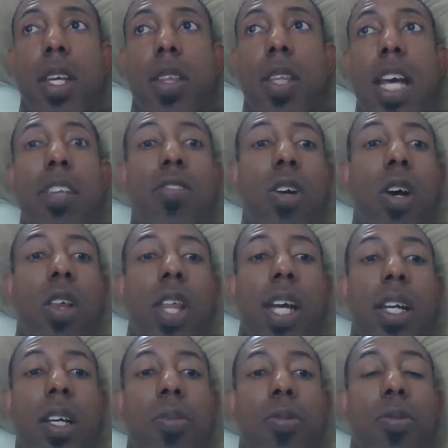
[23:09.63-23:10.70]
That's all
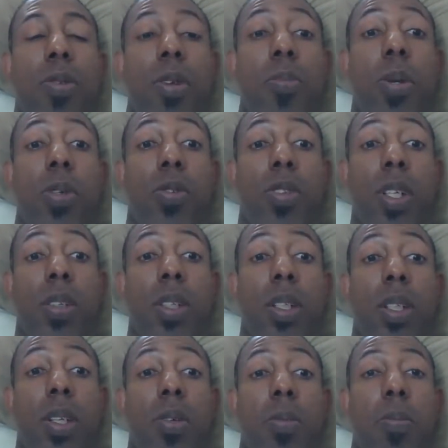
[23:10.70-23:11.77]
that comes from the posterior
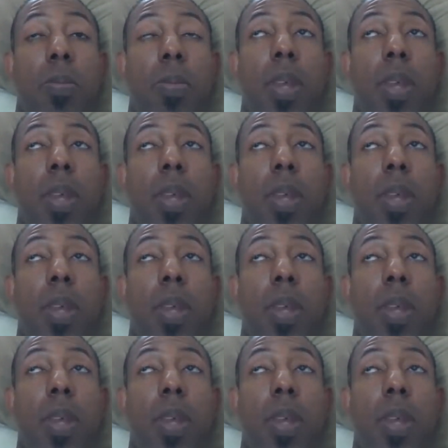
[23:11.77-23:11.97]
lobe.